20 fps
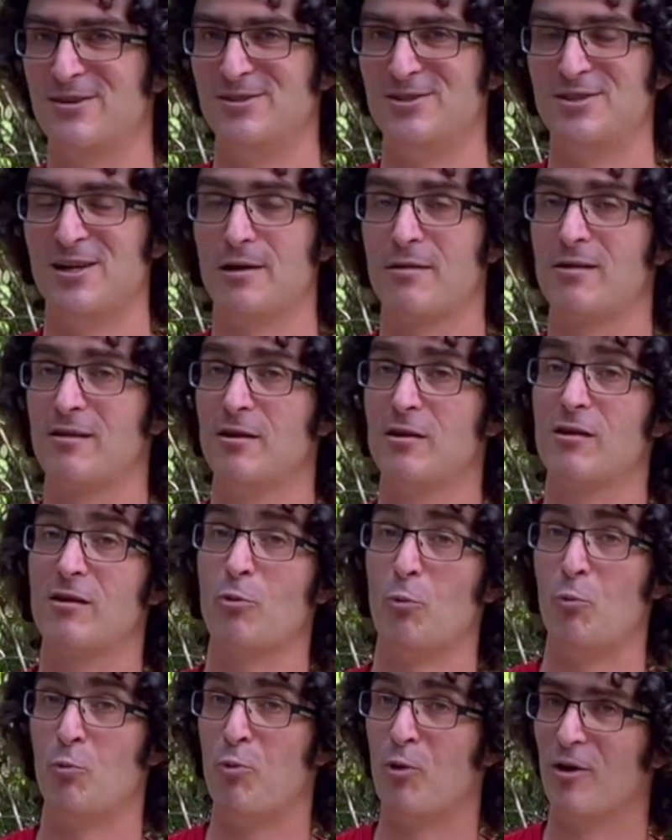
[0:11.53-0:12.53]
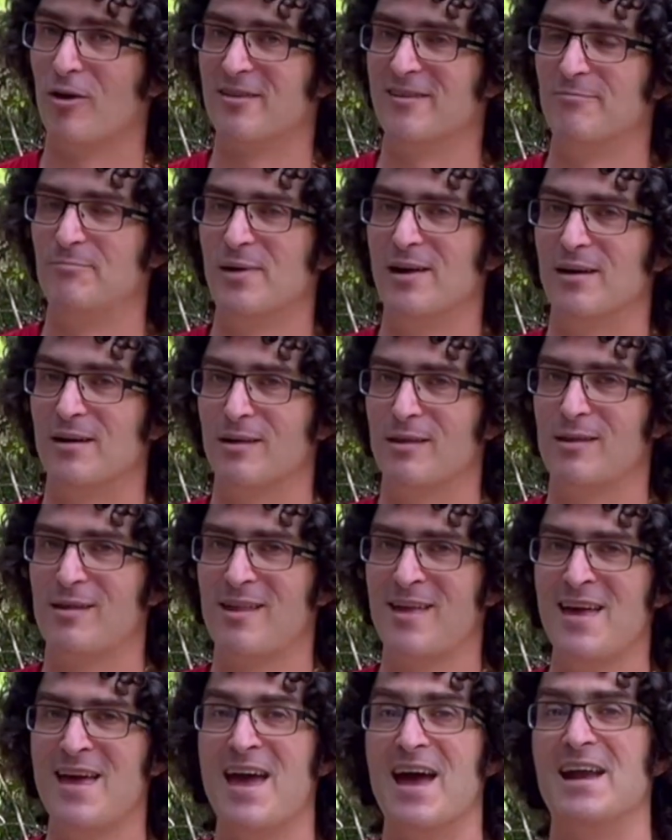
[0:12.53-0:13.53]
Justin's World of Bugs.
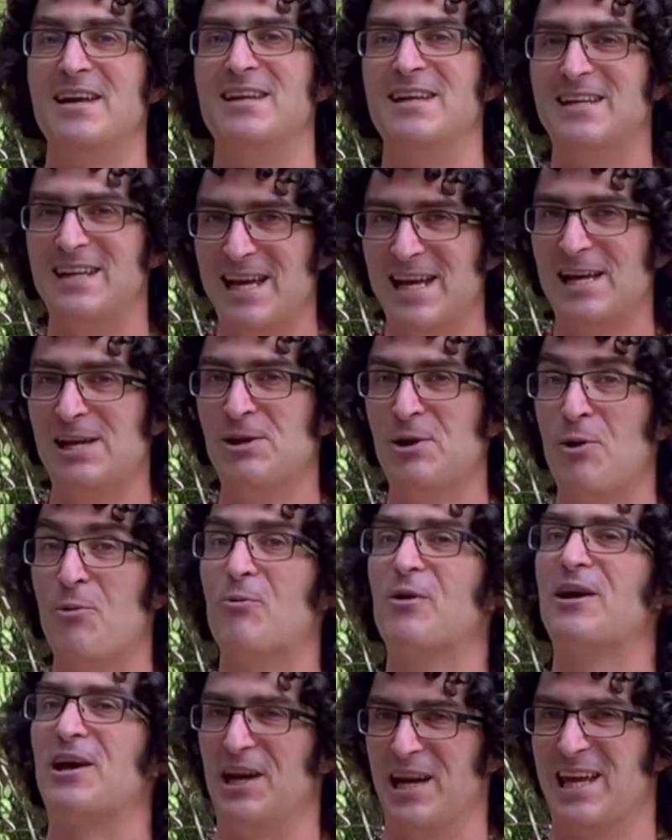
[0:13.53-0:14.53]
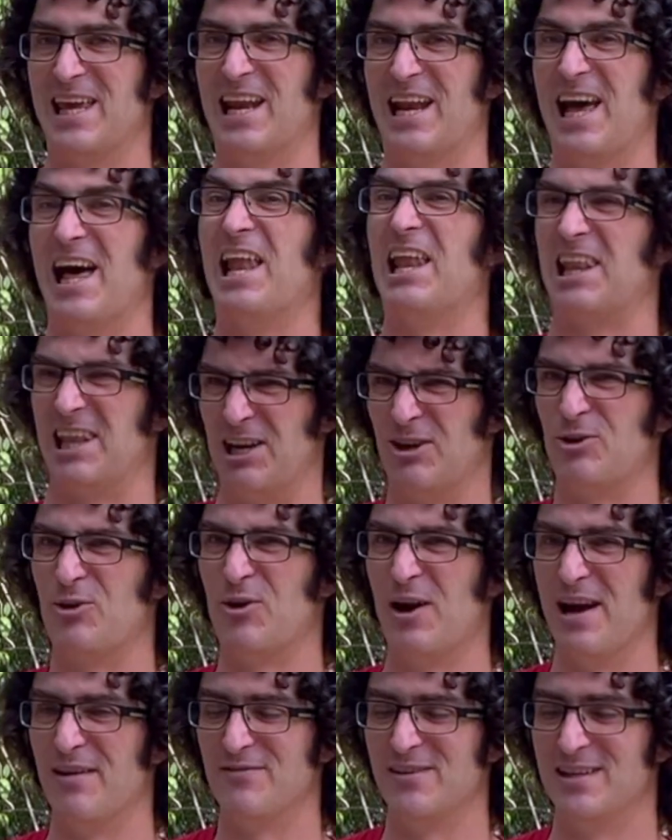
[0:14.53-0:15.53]
And today we're going to get a little
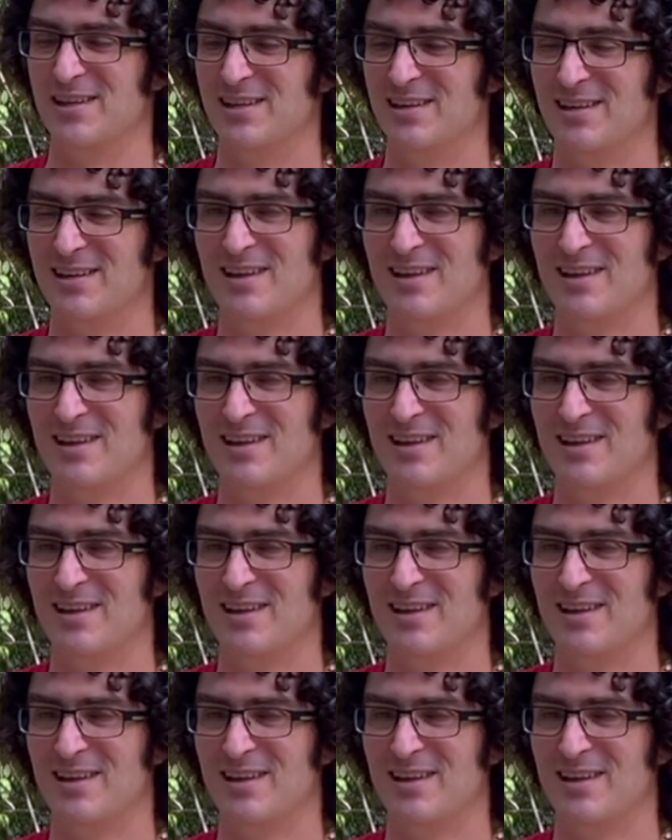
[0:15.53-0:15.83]
crafty.